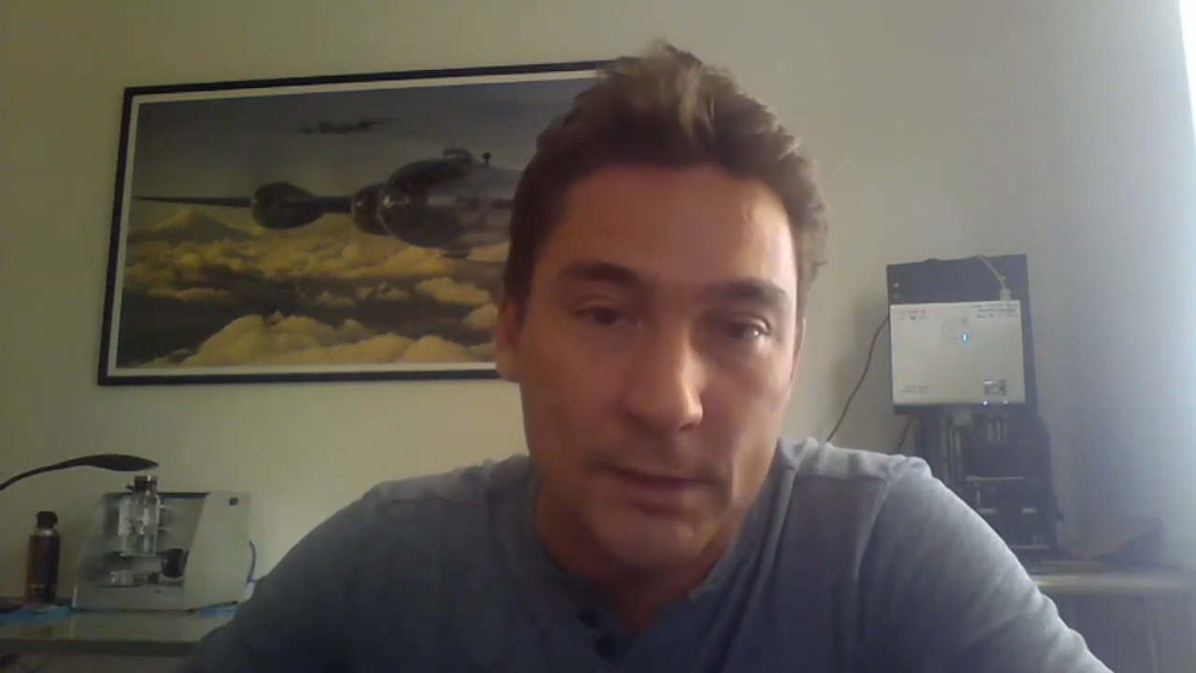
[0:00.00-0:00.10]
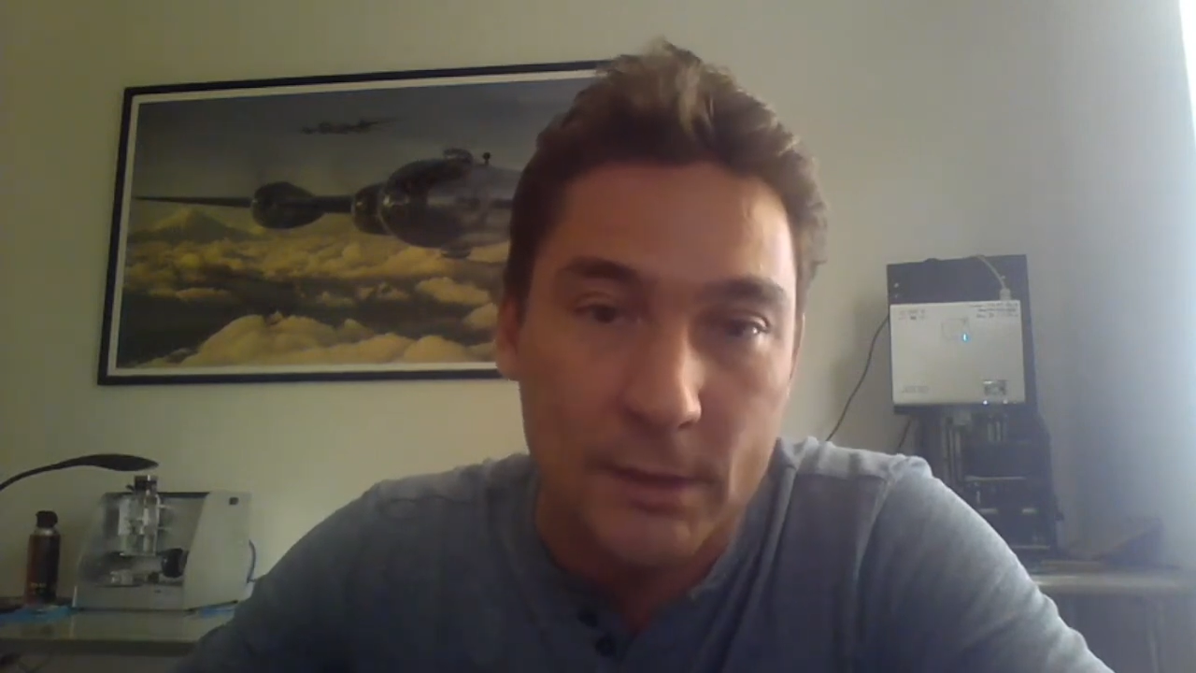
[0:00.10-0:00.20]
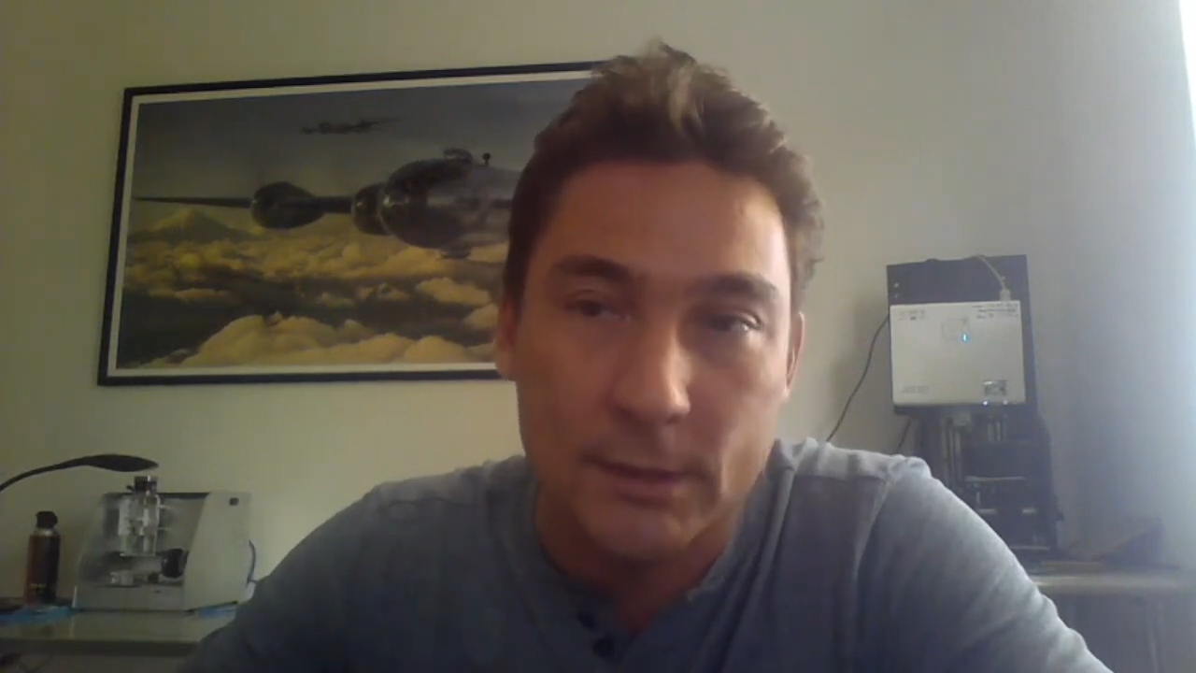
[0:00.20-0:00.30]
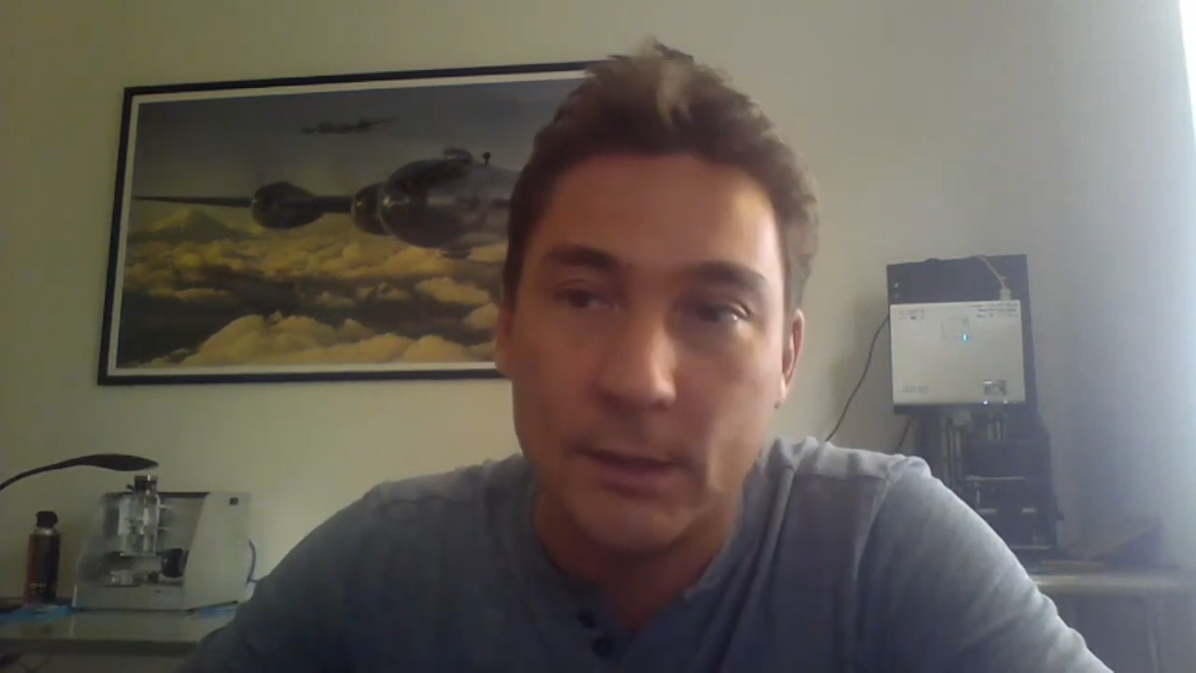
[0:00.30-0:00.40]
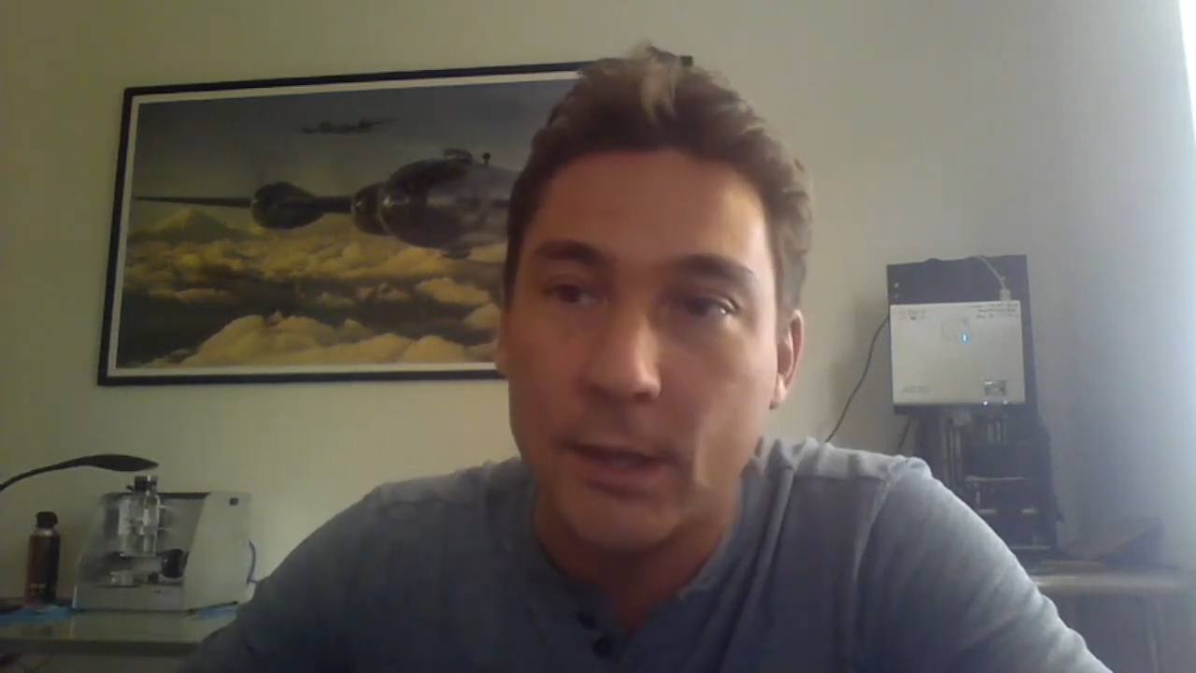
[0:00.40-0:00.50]

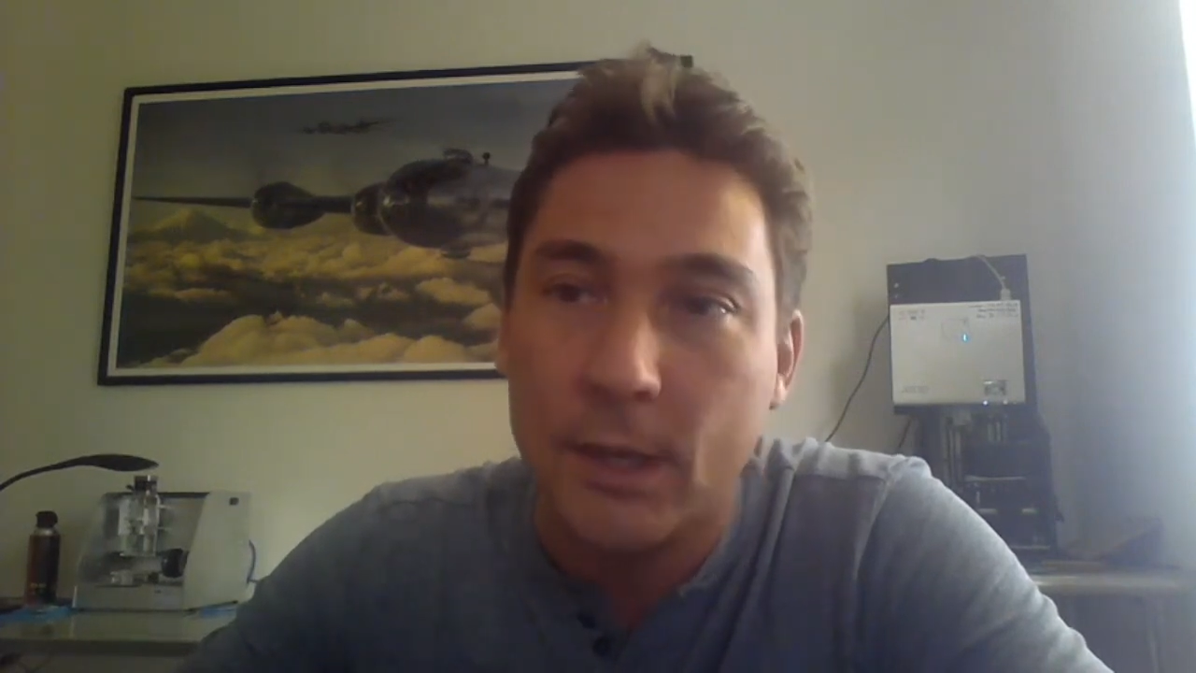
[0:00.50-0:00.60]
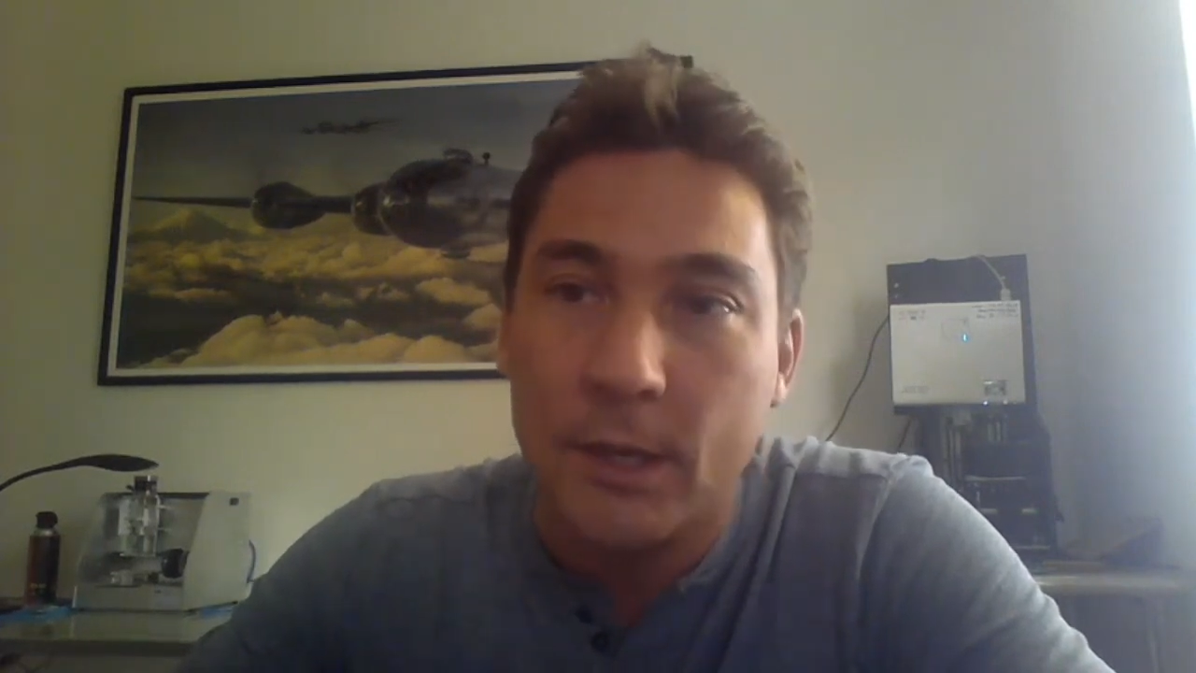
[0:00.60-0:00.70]
started.